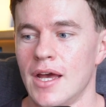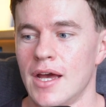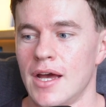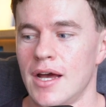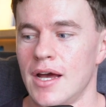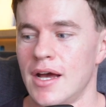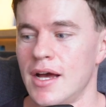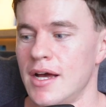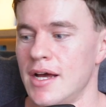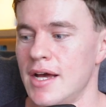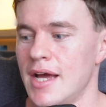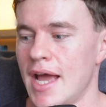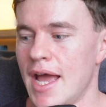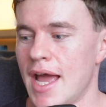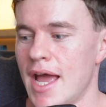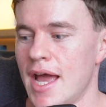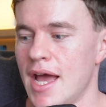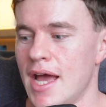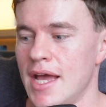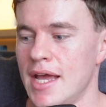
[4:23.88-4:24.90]

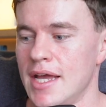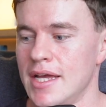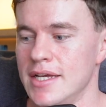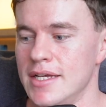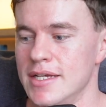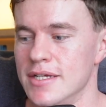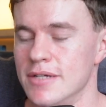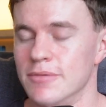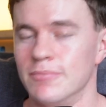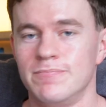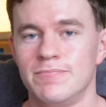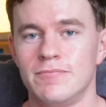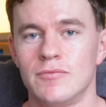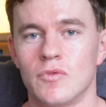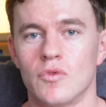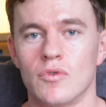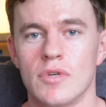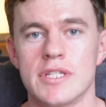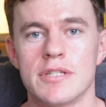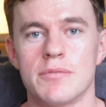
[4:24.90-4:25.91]
a
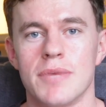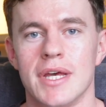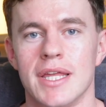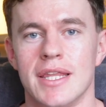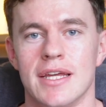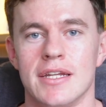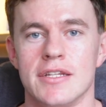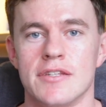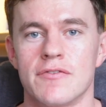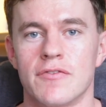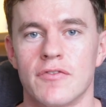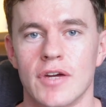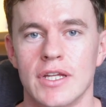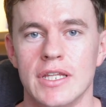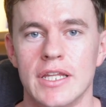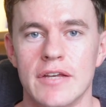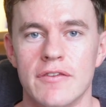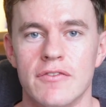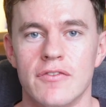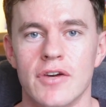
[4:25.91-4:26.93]
resume that is
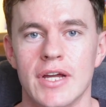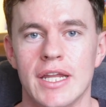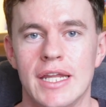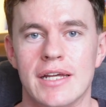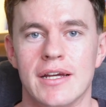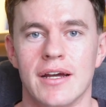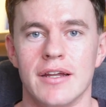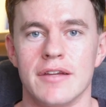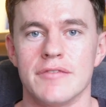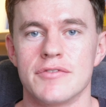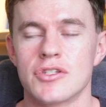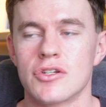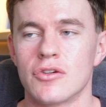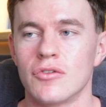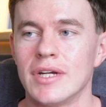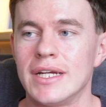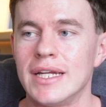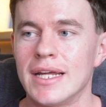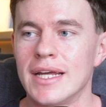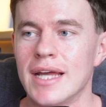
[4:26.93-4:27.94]
friendly for any kind of
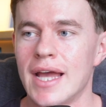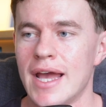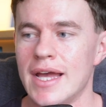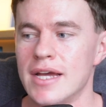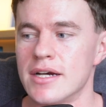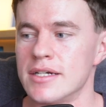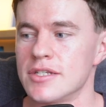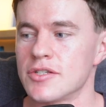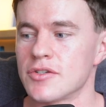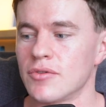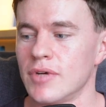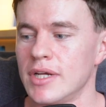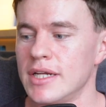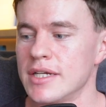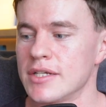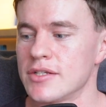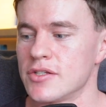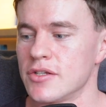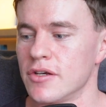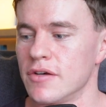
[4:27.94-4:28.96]
screening, AI
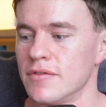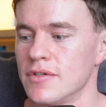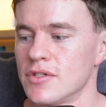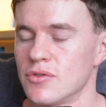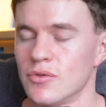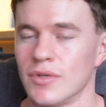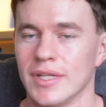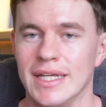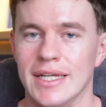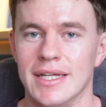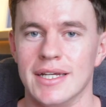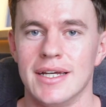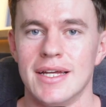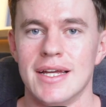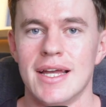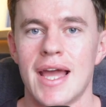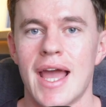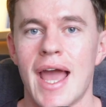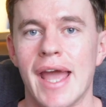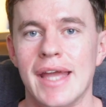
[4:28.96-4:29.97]
screening service, or the
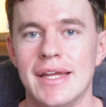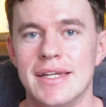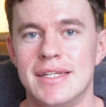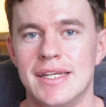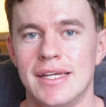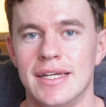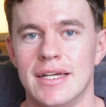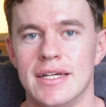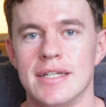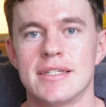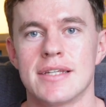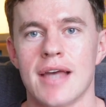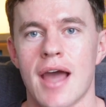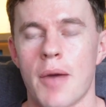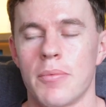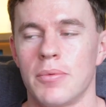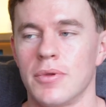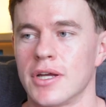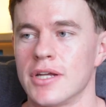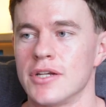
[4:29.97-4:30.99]
ATS,
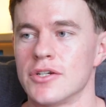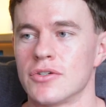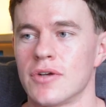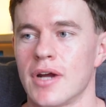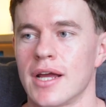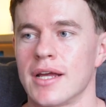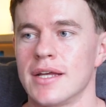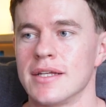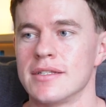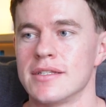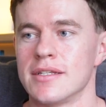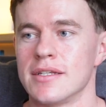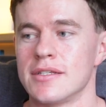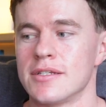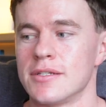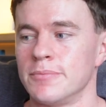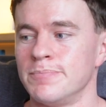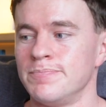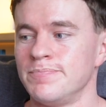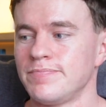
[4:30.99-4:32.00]
applicant tracking
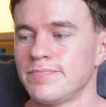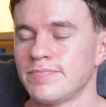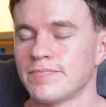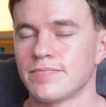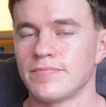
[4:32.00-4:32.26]
system.